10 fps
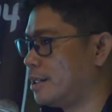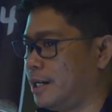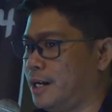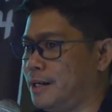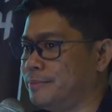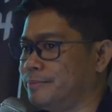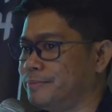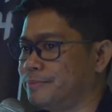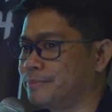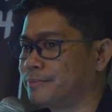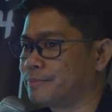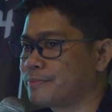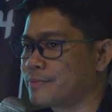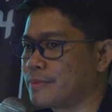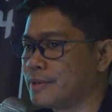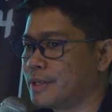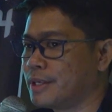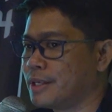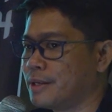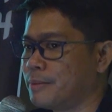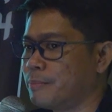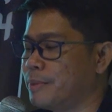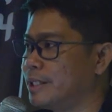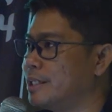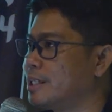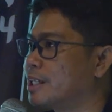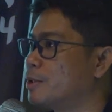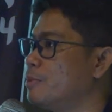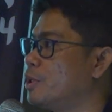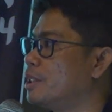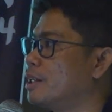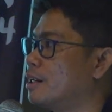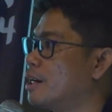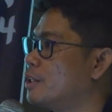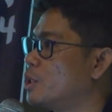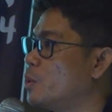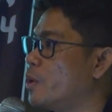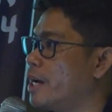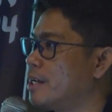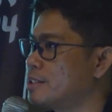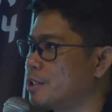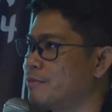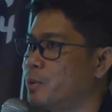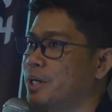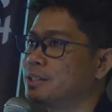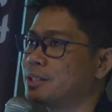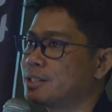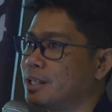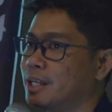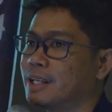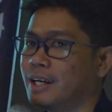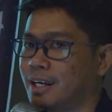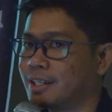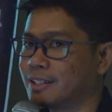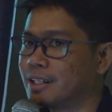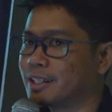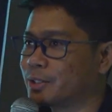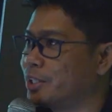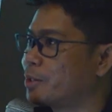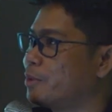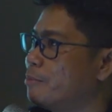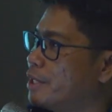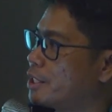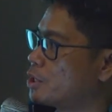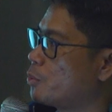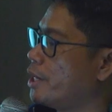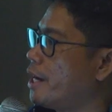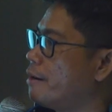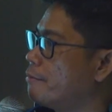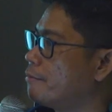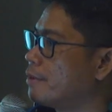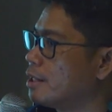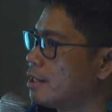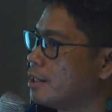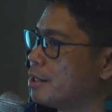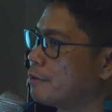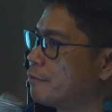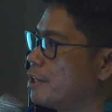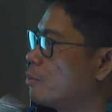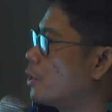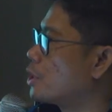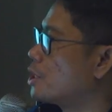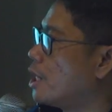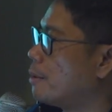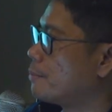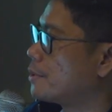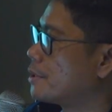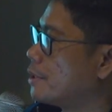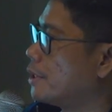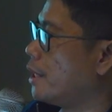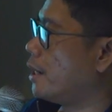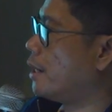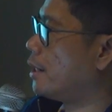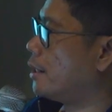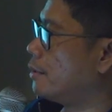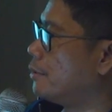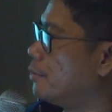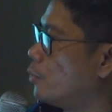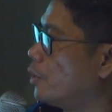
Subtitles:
um, building a community around QA. So if you're interested, connect with me because we have free workshops and